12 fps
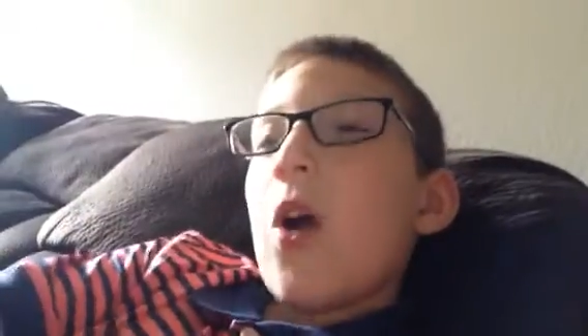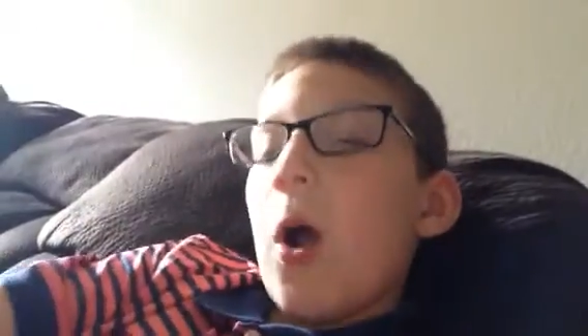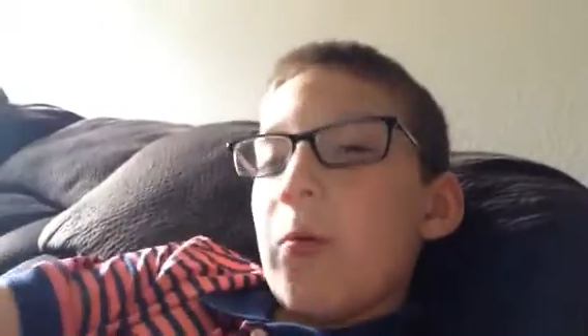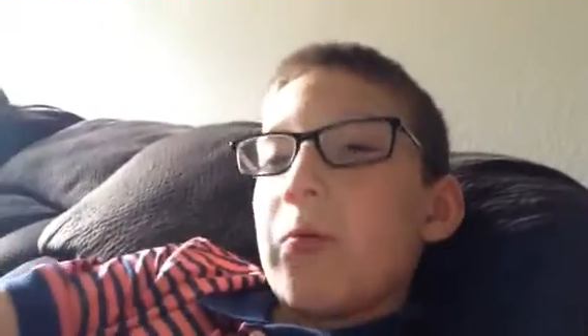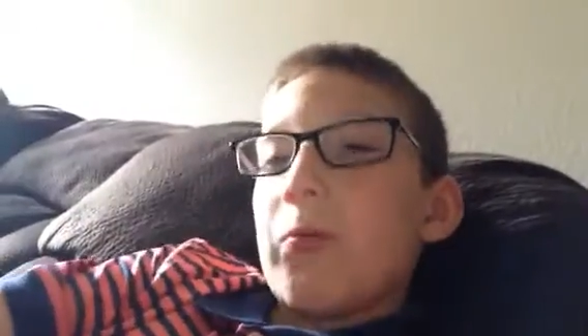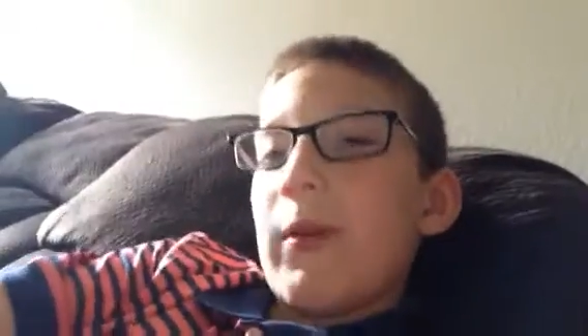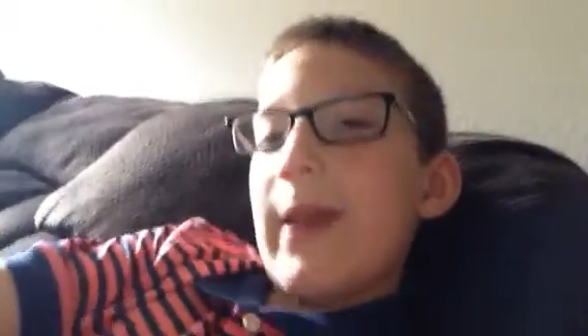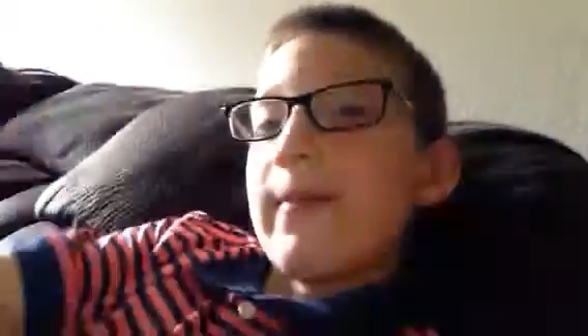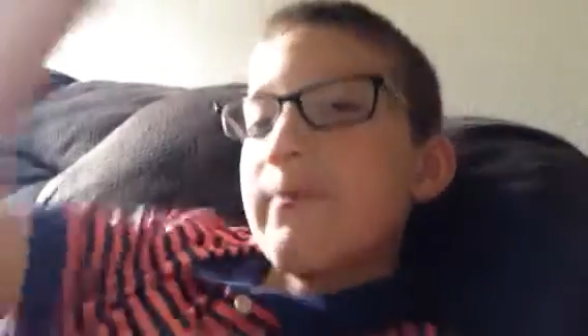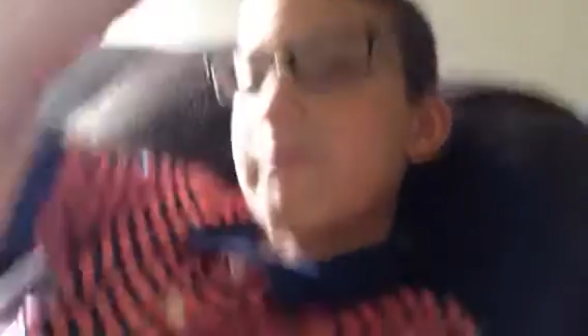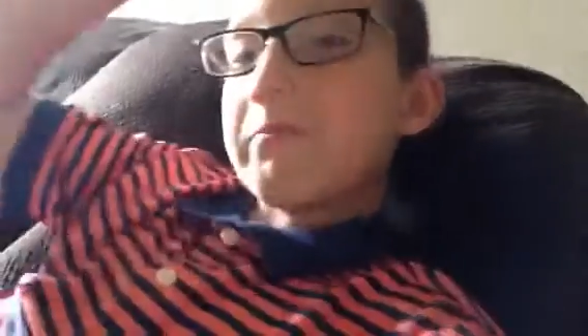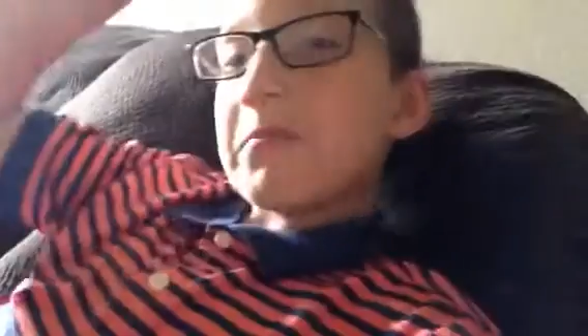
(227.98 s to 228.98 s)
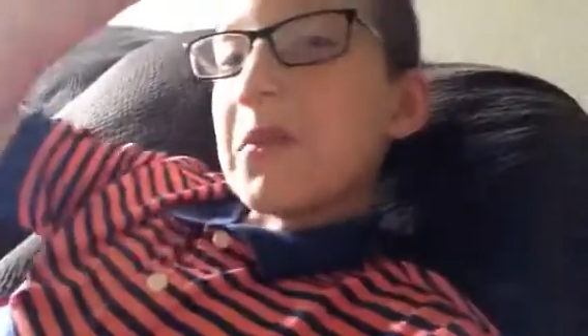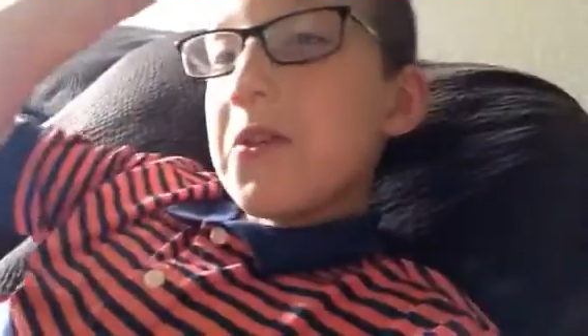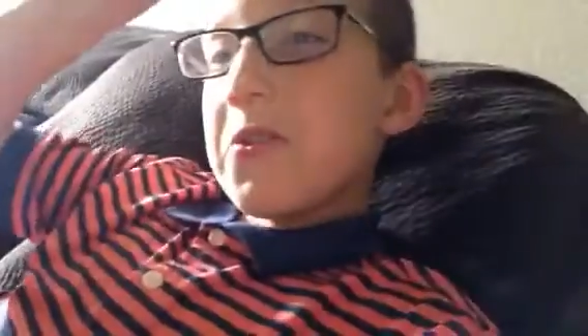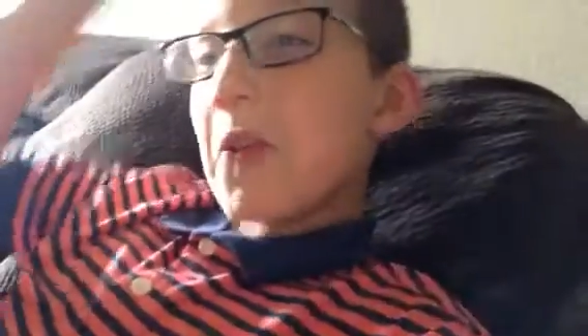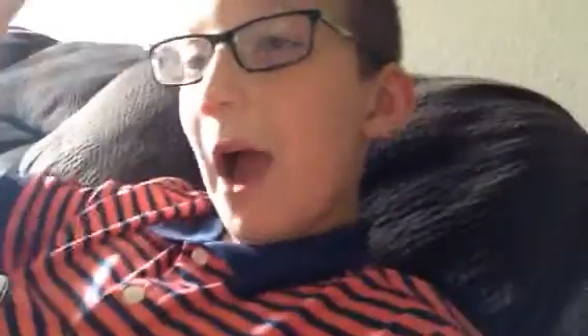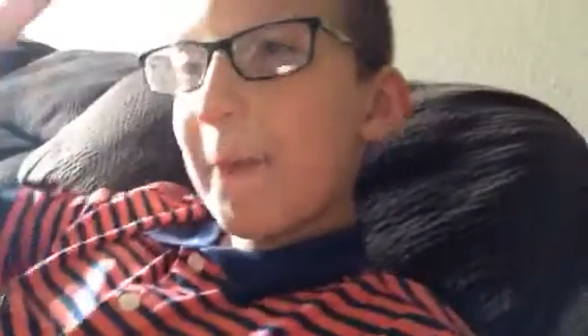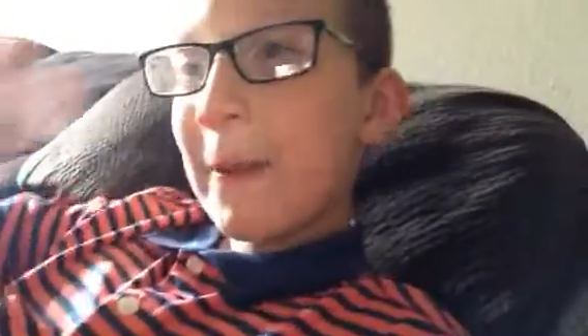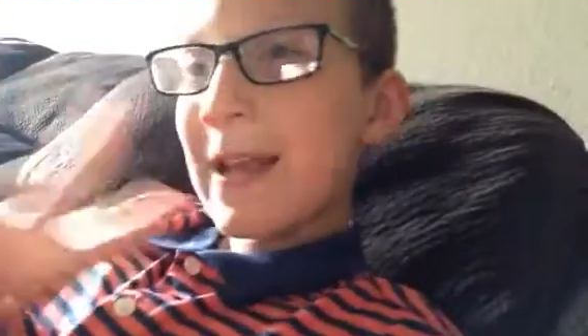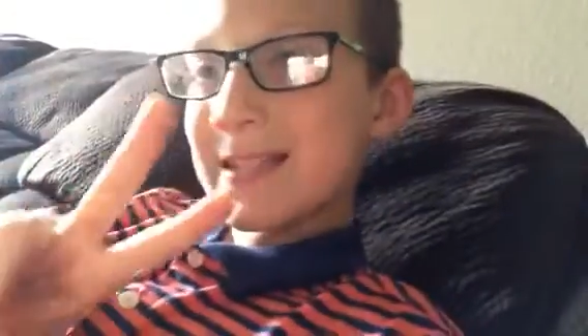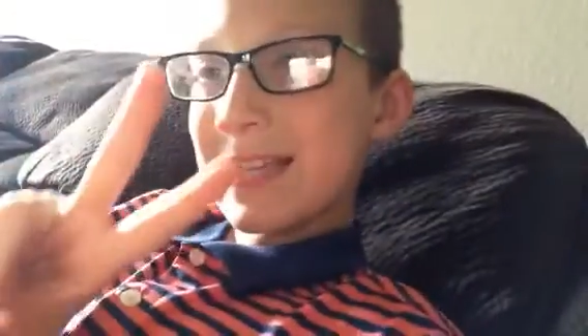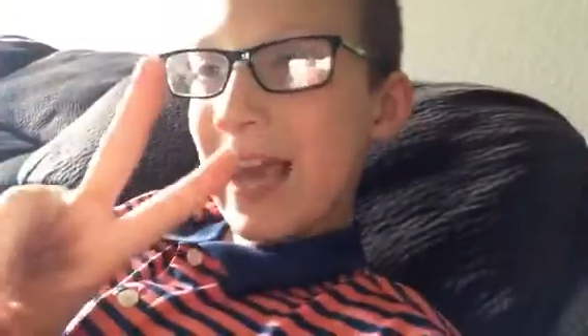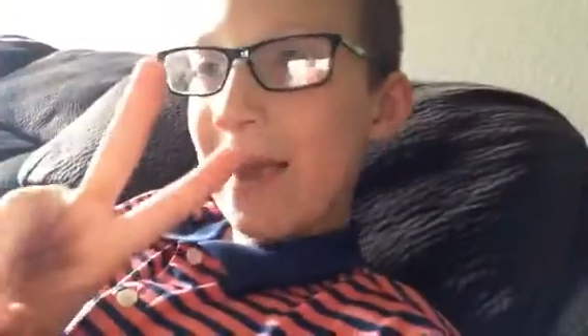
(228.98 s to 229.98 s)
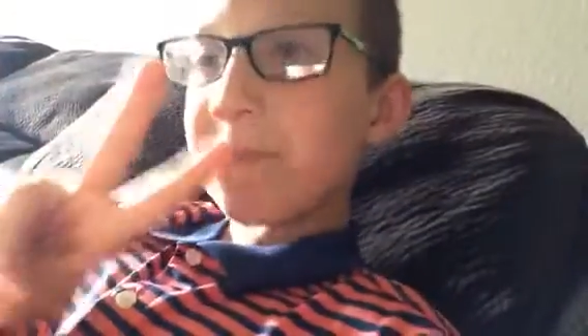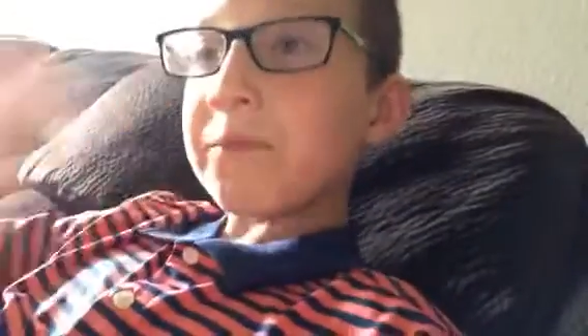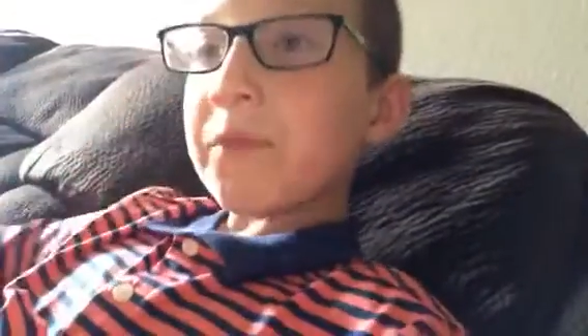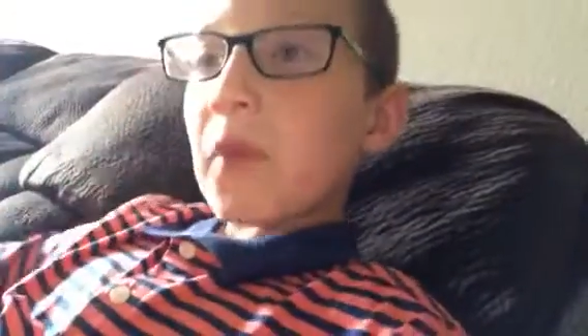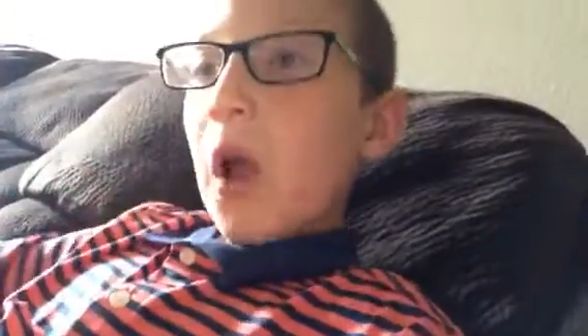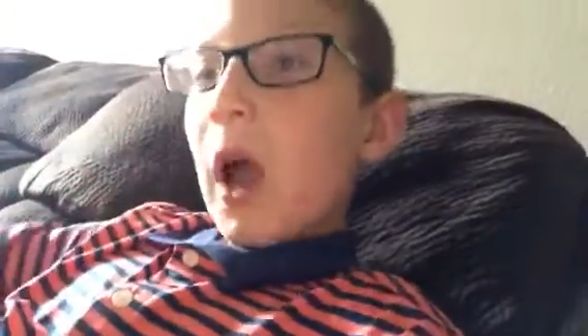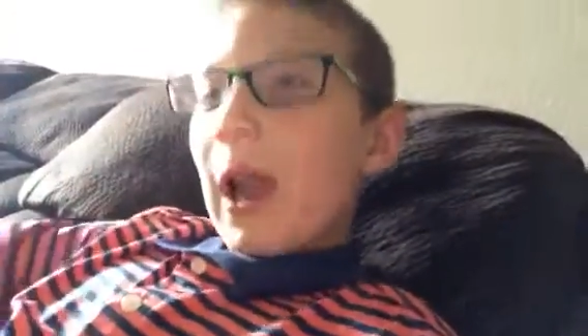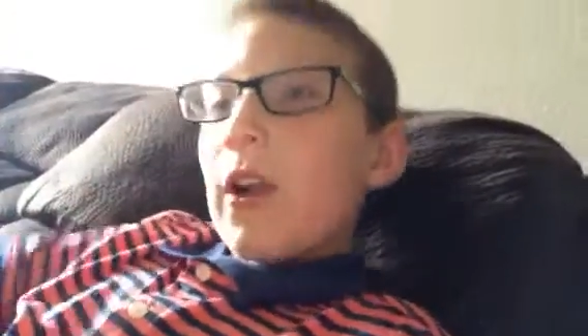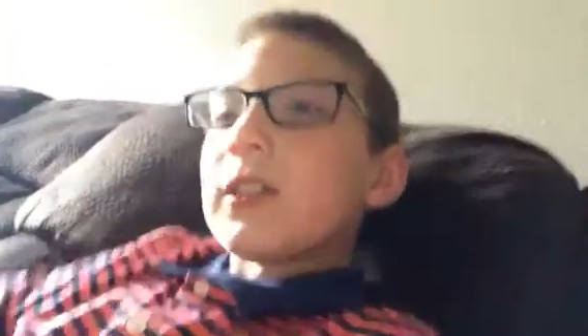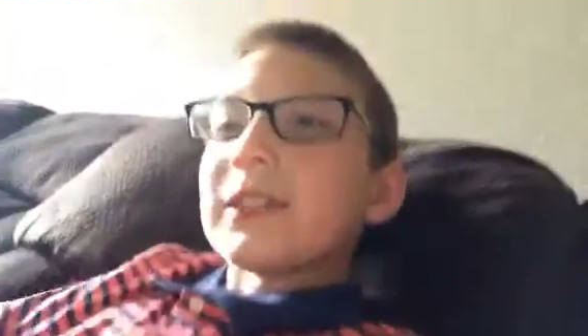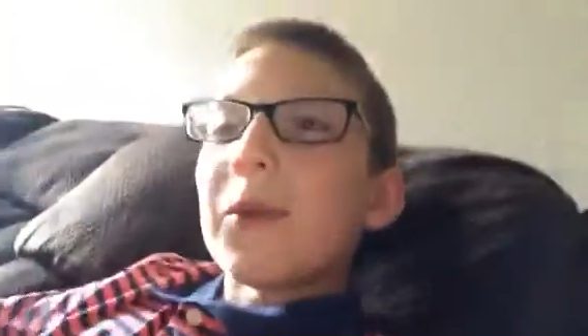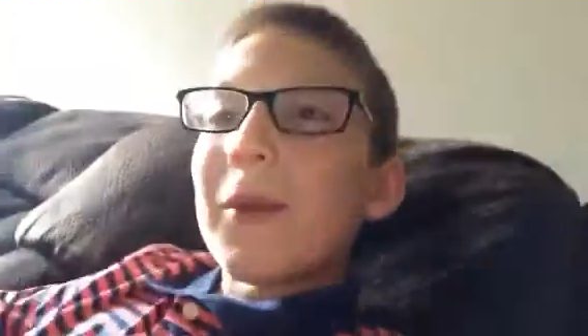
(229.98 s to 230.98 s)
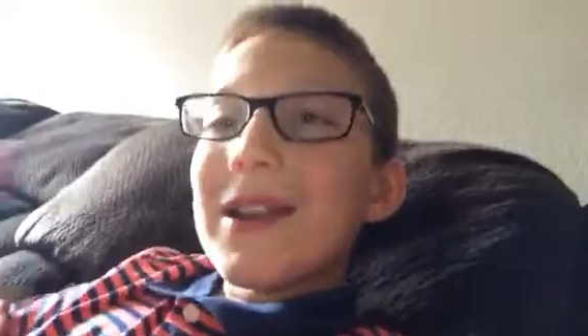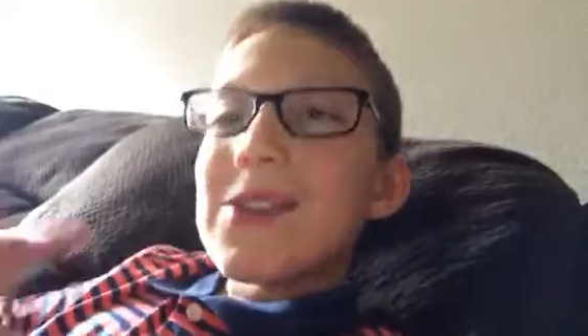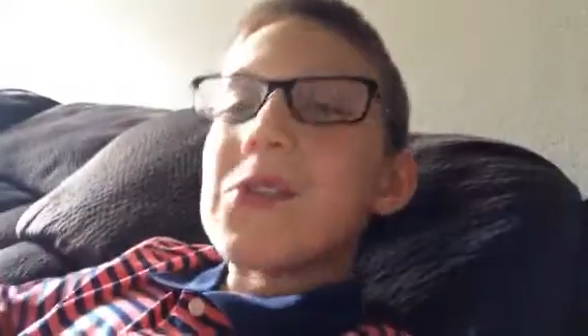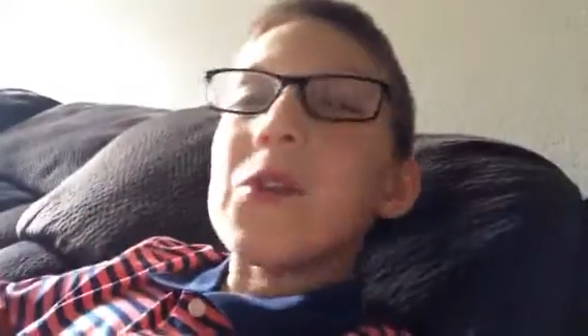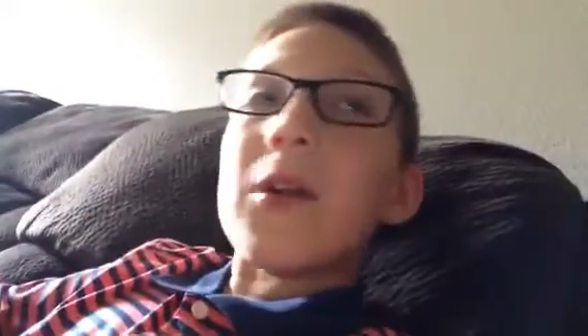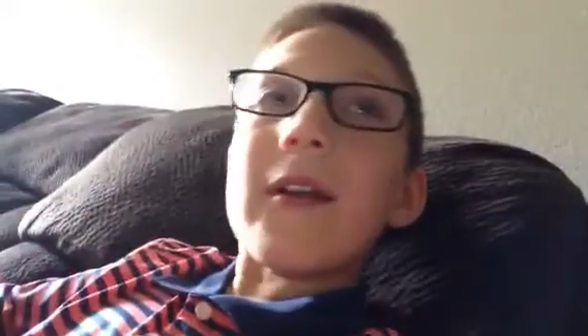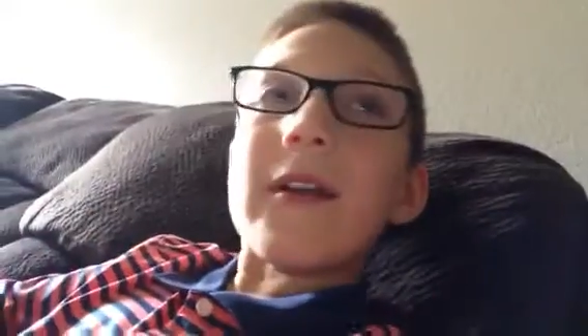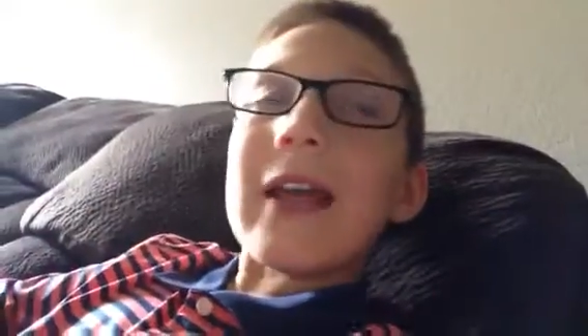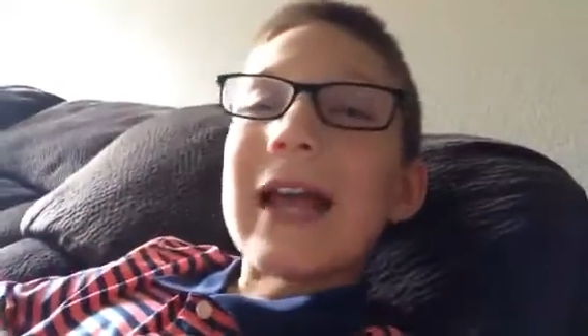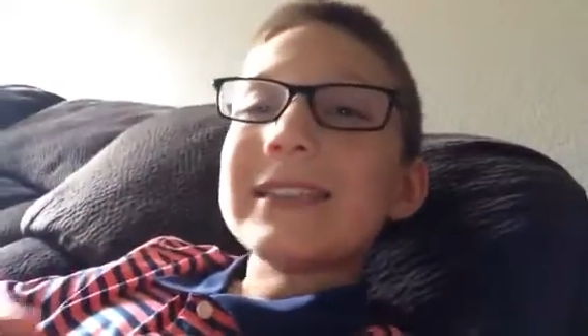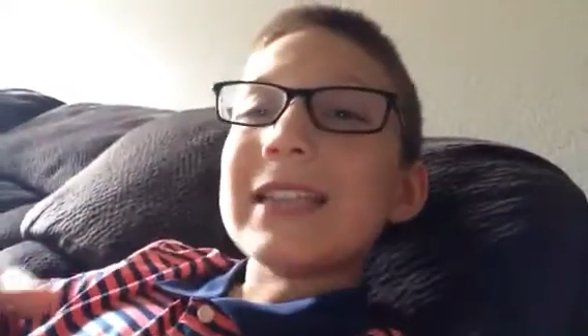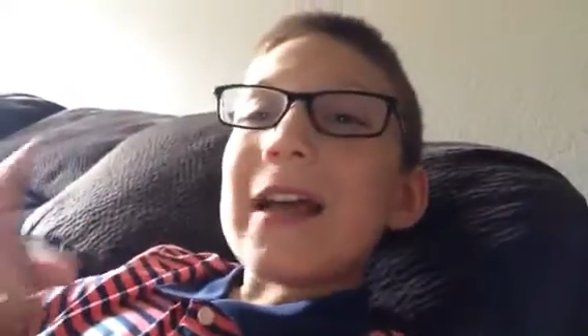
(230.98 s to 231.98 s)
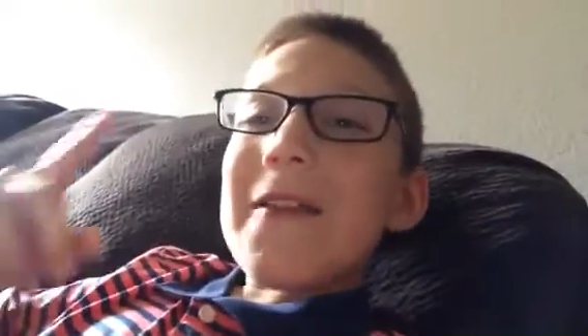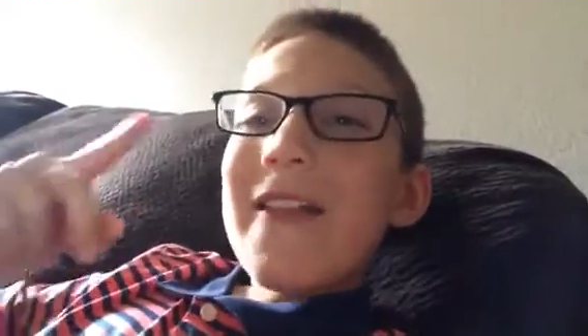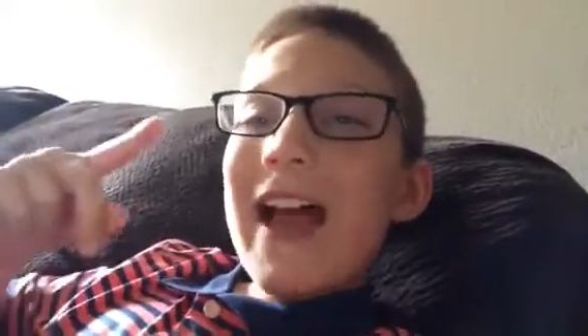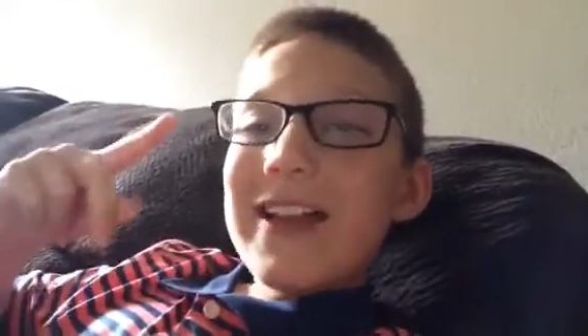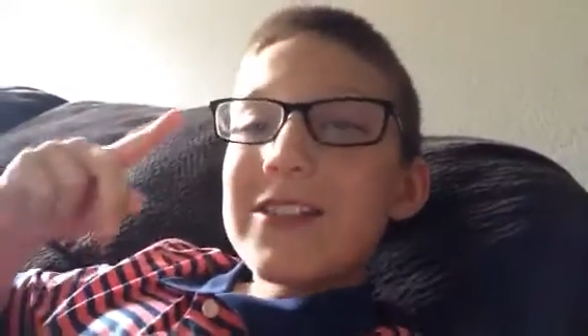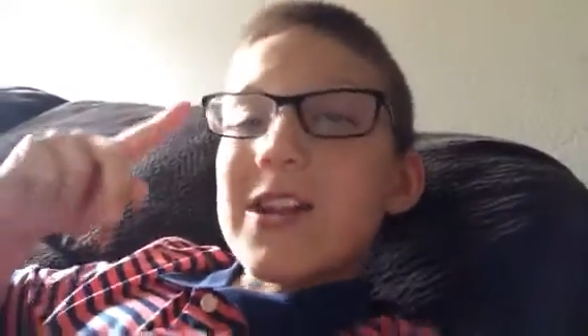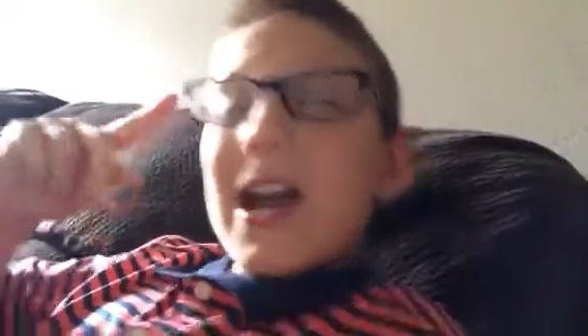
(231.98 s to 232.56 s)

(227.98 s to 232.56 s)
Oh, wait. Not peace yet. I also want to know, you guys, that